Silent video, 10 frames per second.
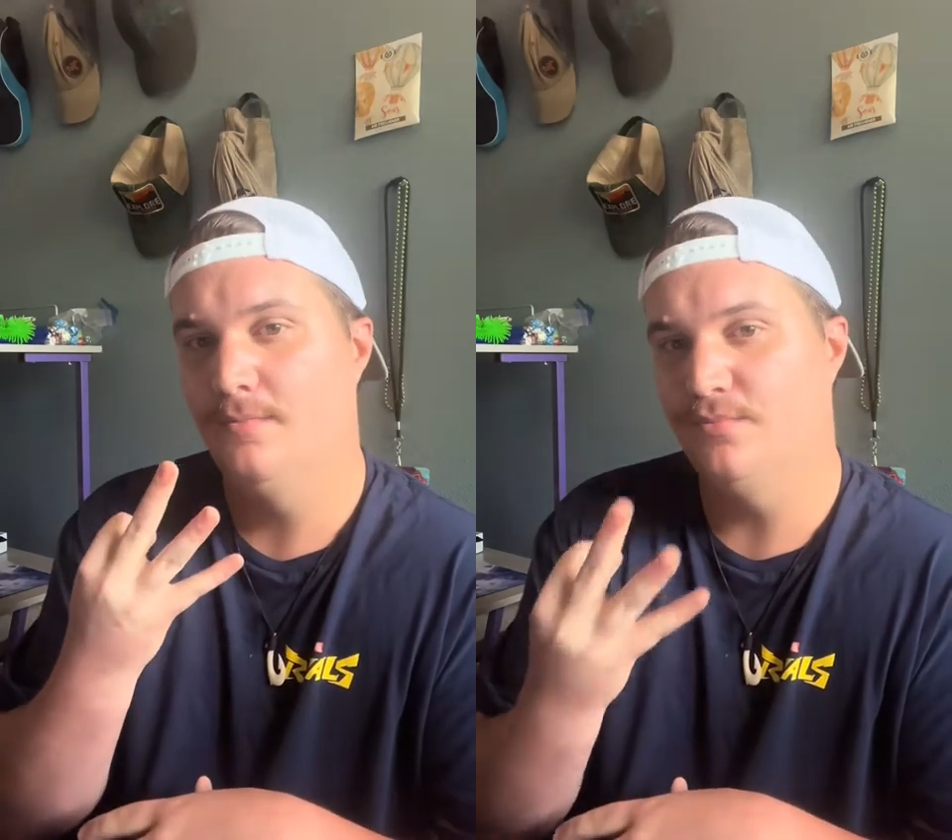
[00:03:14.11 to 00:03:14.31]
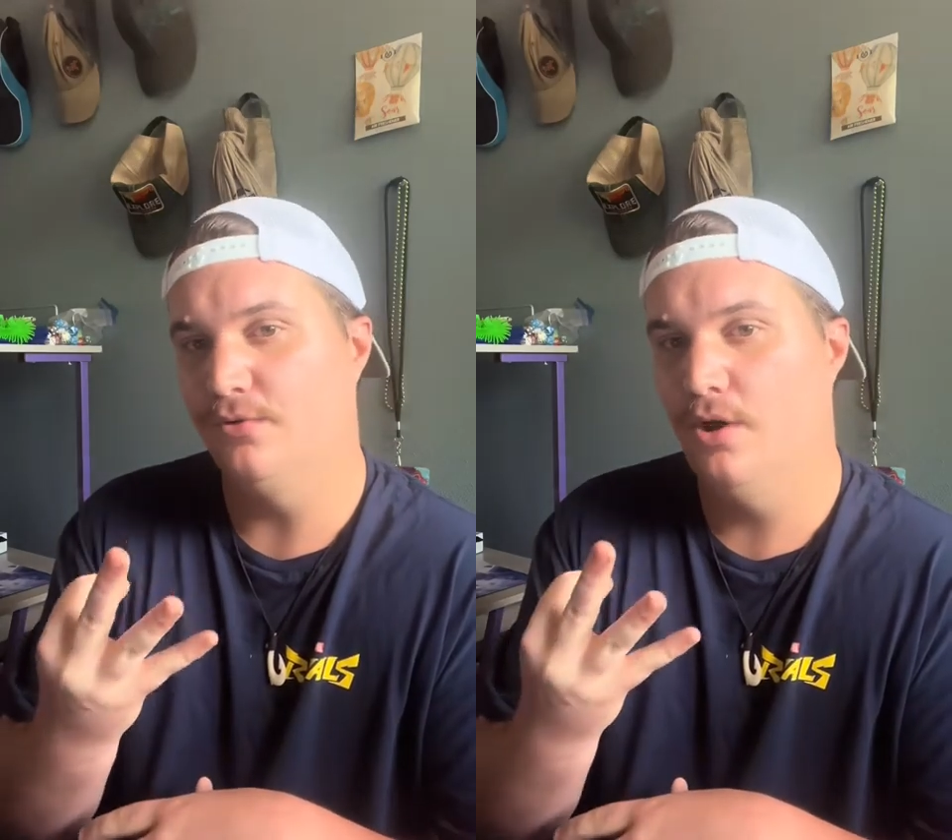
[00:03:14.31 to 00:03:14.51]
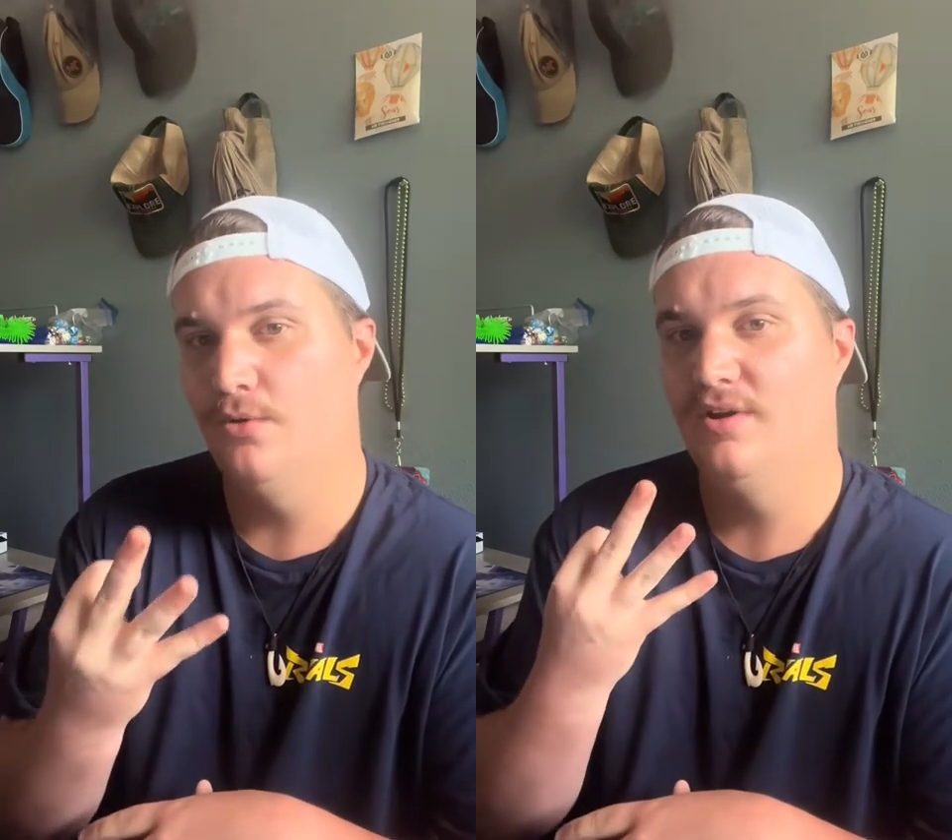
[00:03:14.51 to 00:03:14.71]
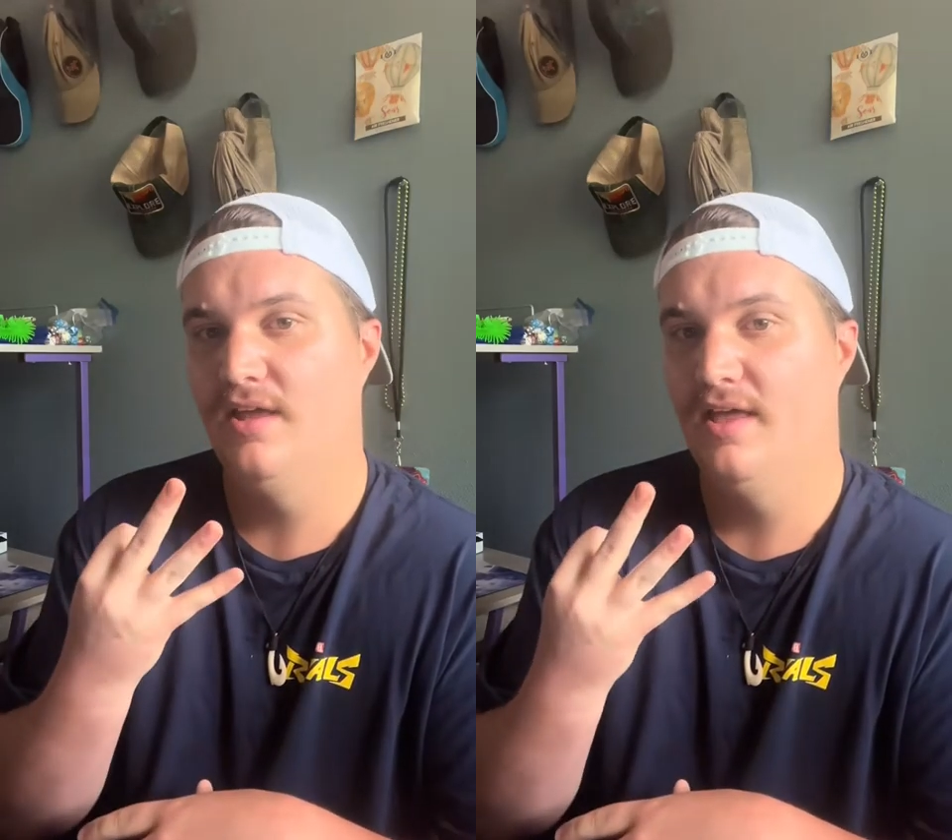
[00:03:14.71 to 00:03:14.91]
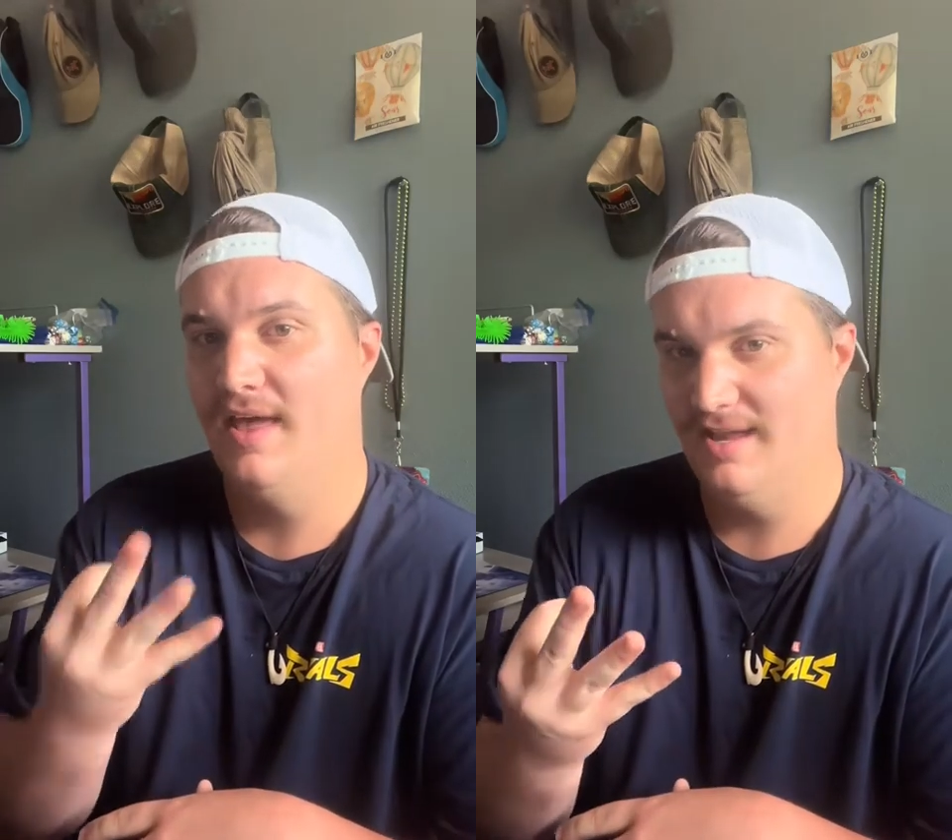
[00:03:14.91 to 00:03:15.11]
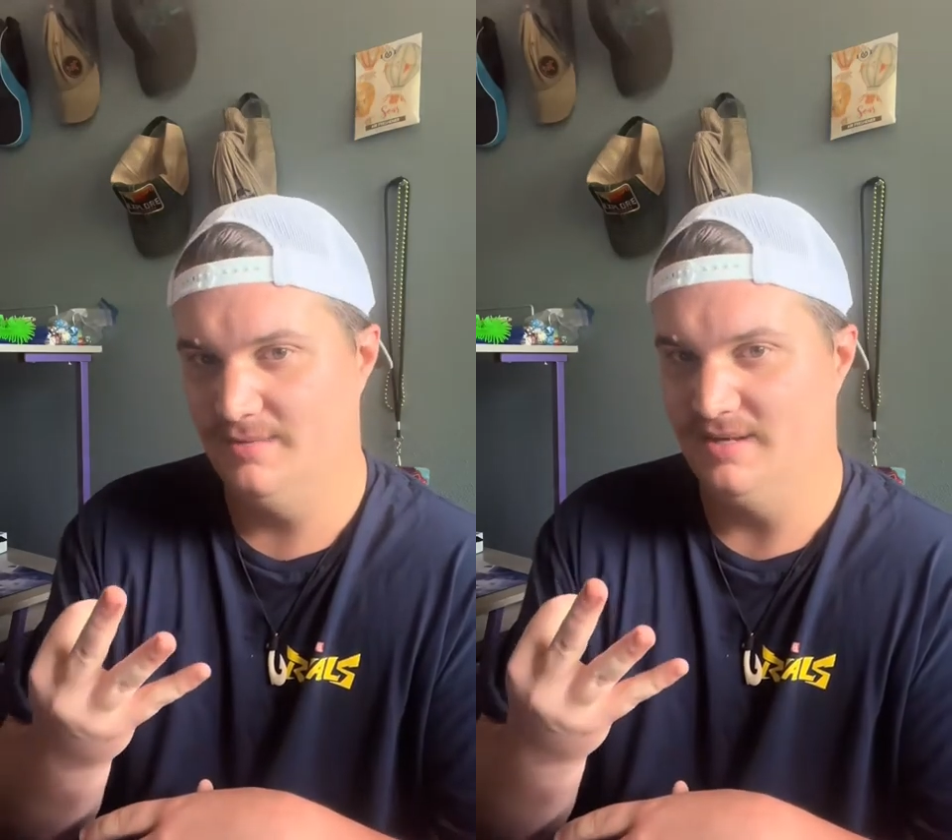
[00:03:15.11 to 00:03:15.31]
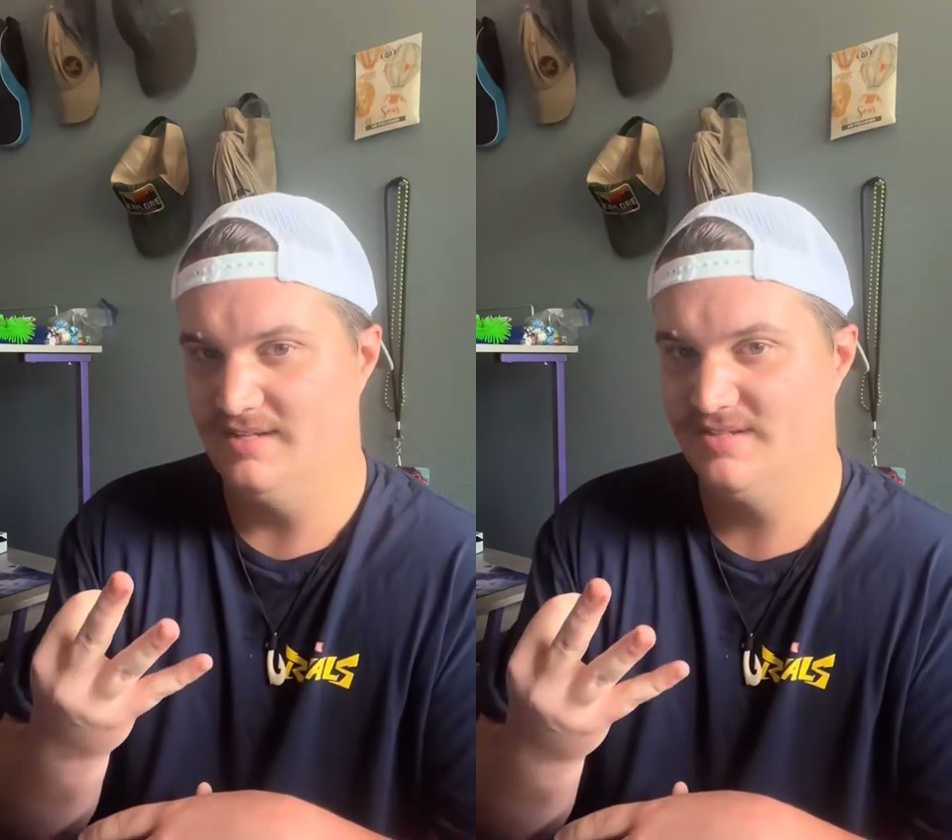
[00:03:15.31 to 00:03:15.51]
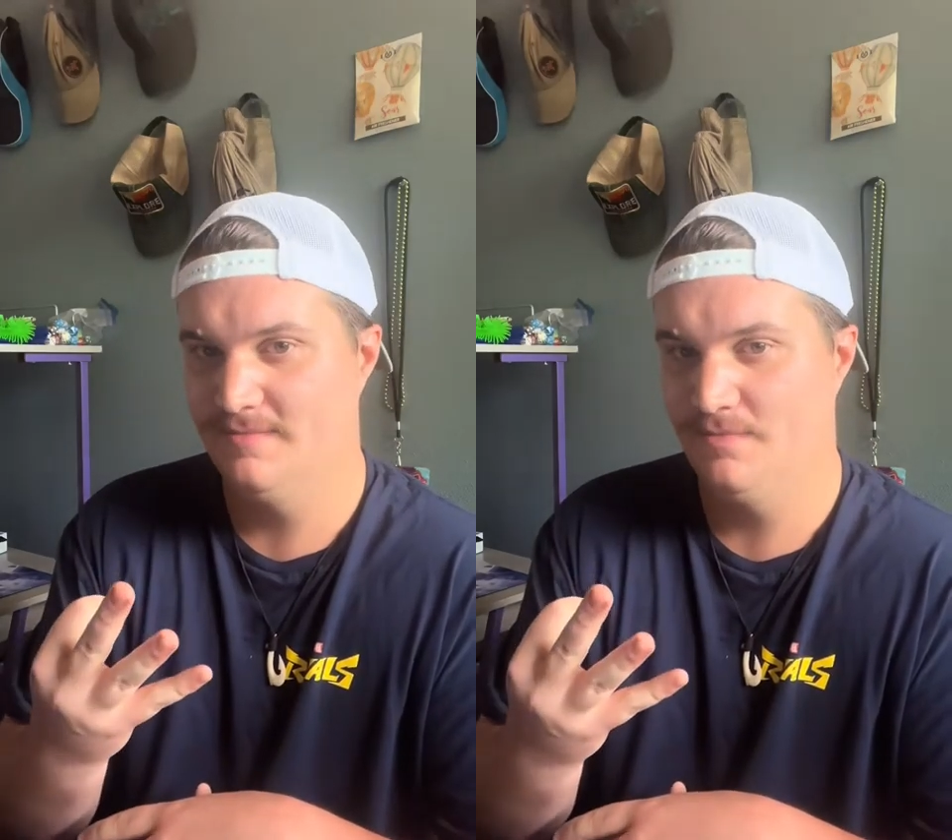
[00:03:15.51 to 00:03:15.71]
prone
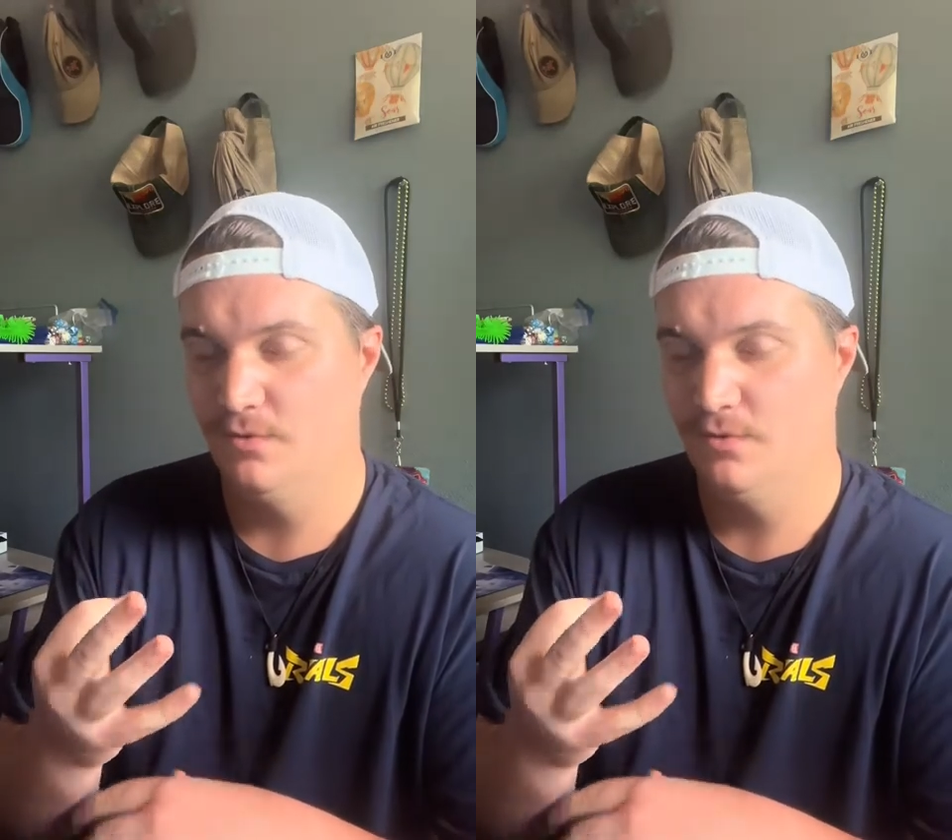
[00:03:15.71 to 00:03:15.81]
enemies,